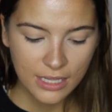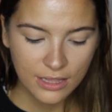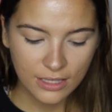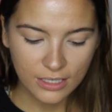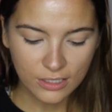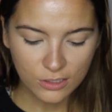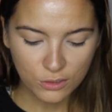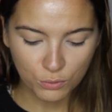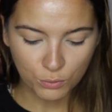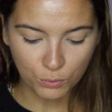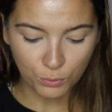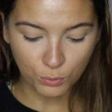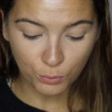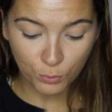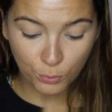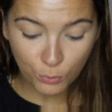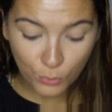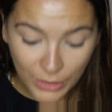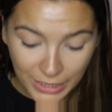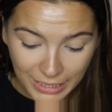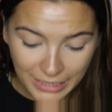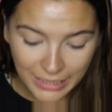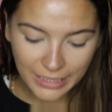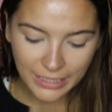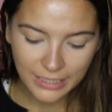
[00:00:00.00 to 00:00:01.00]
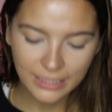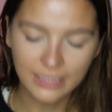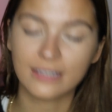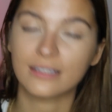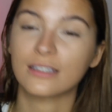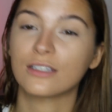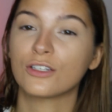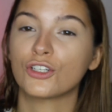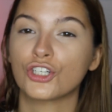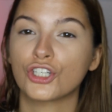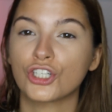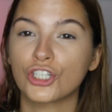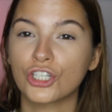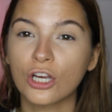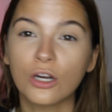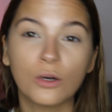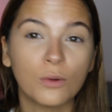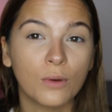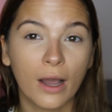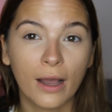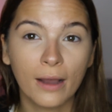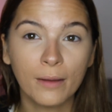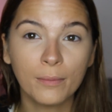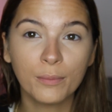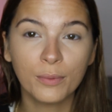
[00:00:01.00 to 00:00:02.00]
this really doesn't show
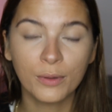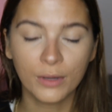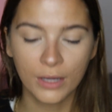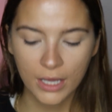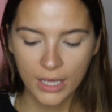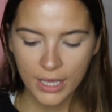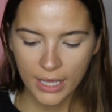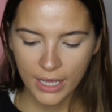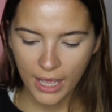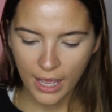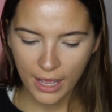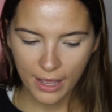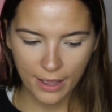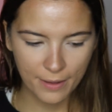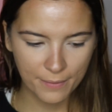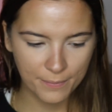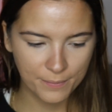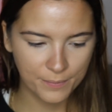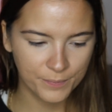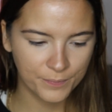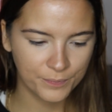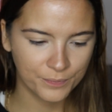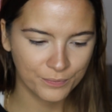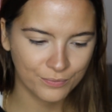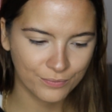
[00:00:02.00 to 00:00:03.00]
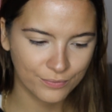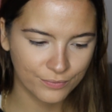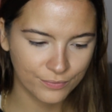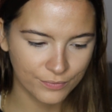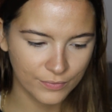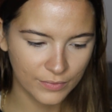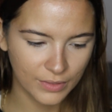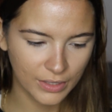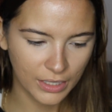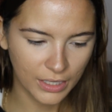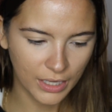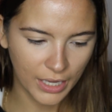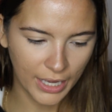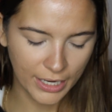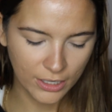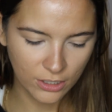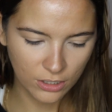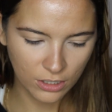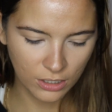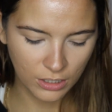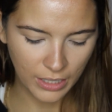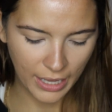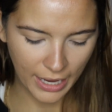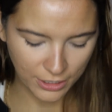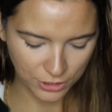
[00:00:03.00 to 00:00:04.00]
up at
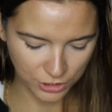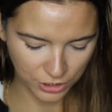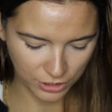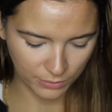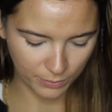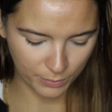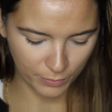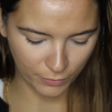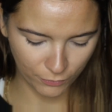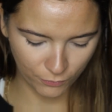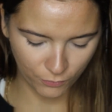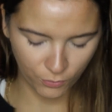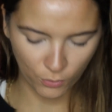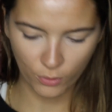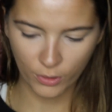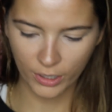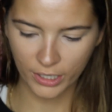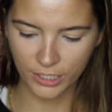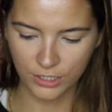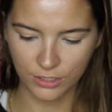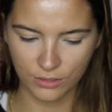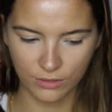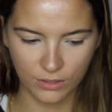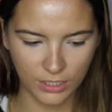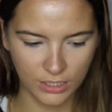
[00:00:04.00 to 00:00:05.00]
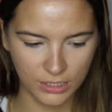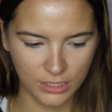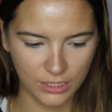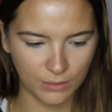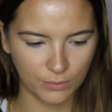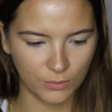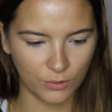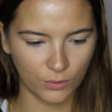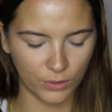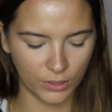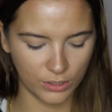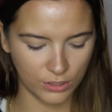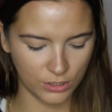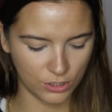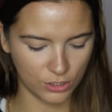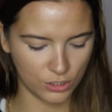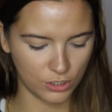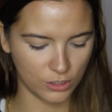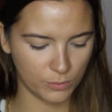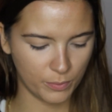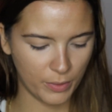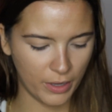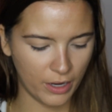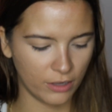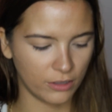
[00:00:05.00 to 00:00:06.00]
all. Actually, before I do this, I'm going to
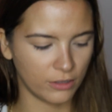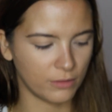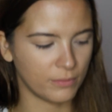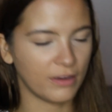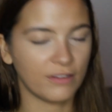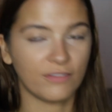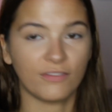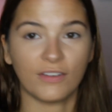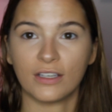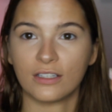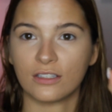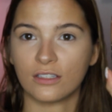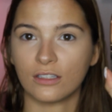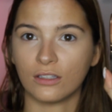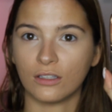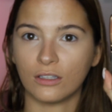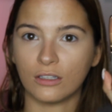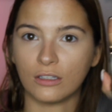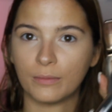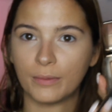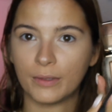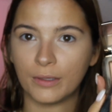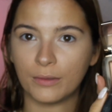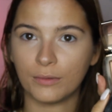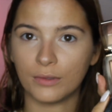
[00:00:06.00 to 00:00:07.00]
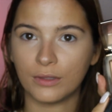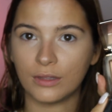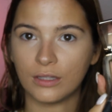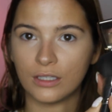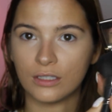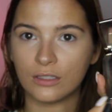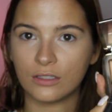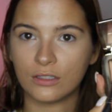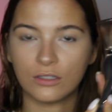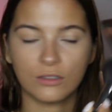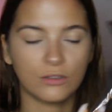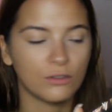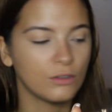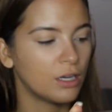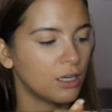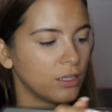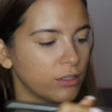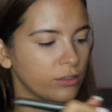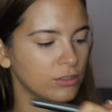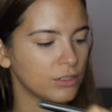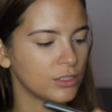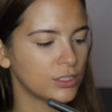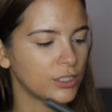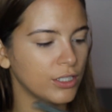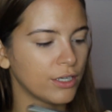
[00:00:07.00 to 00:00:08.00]
just powder my face a little bit with these two
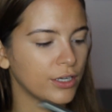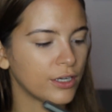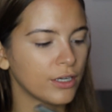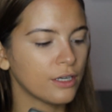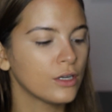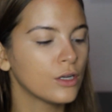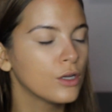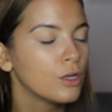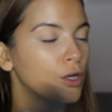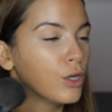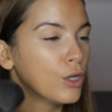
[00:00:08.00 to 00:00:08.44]
colors here.